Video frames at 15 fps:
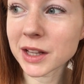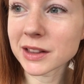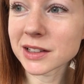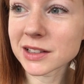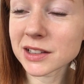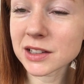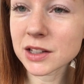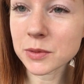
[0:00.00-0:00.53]

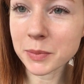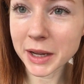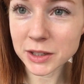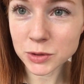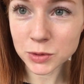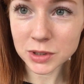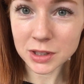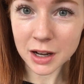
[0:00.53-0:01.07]
This is the
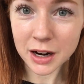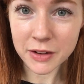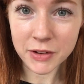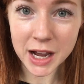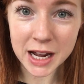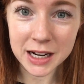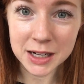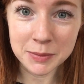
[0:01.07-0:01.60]
best croissant I've
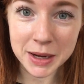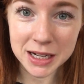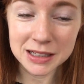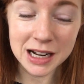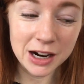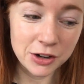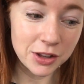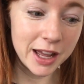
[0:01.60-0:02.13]
had in my
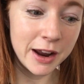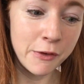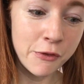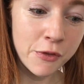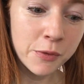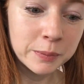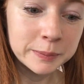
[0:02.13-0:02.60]
entire life.